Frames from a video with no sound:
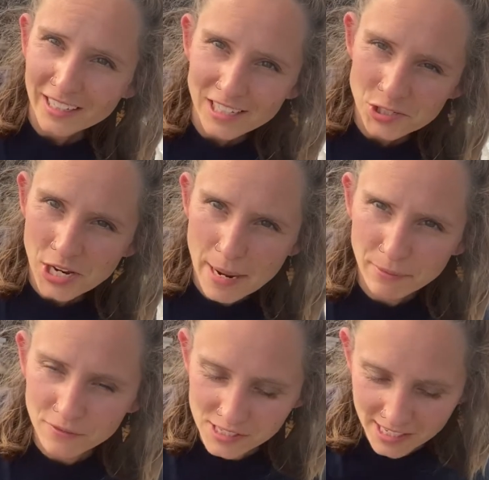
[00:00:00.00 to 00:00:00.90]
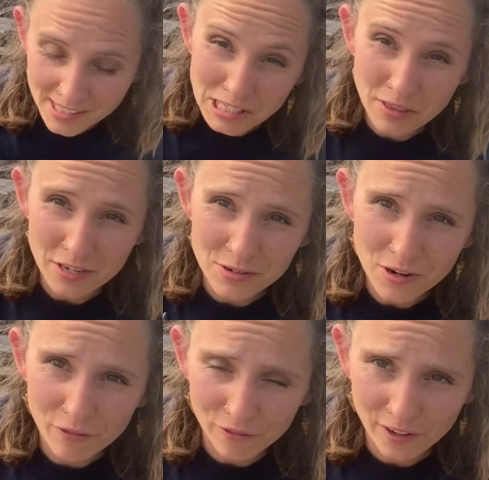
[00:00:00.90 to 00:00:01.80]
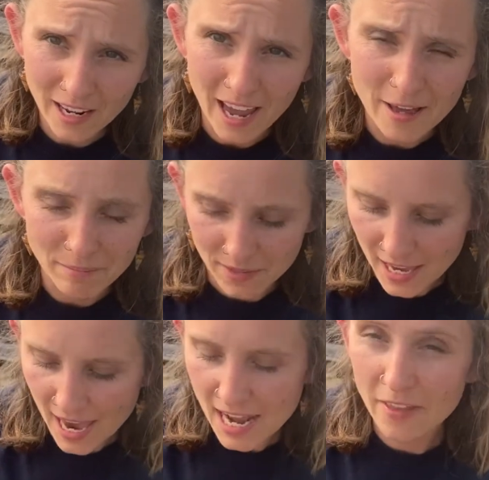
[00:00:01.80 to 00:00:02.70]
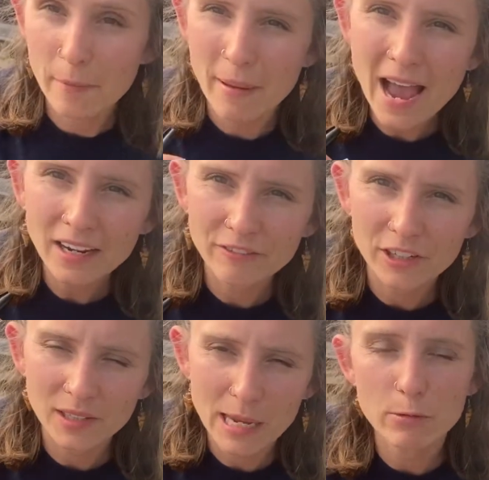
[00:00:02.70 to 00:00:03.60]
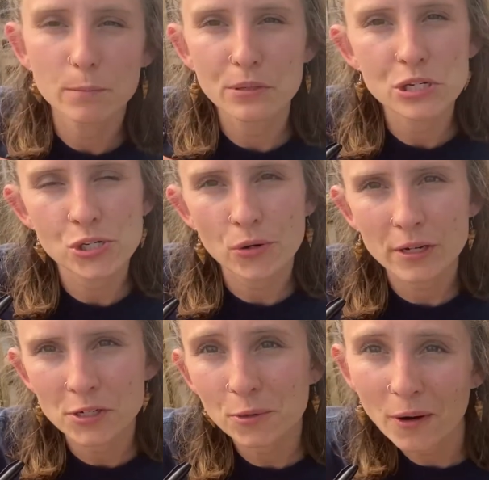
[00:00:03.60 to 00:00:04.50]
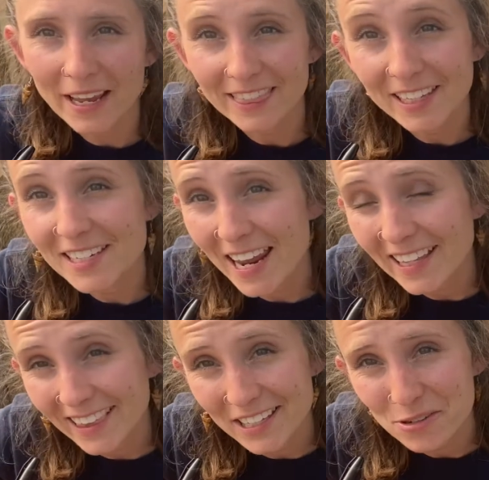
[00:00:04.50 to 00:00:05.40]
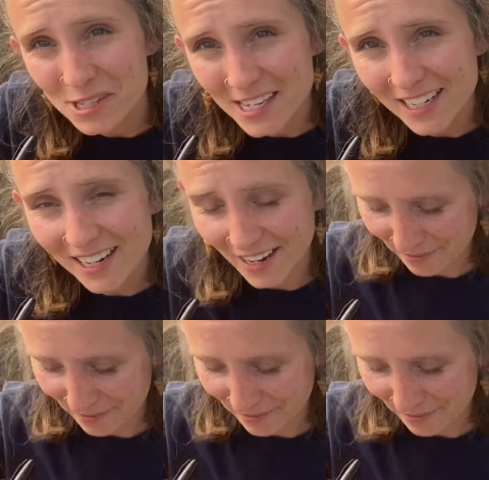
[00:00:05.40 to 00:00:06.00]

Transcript: each type of seed so that you don't forget. And on the back of your label, be sure to write the date that you seeded it.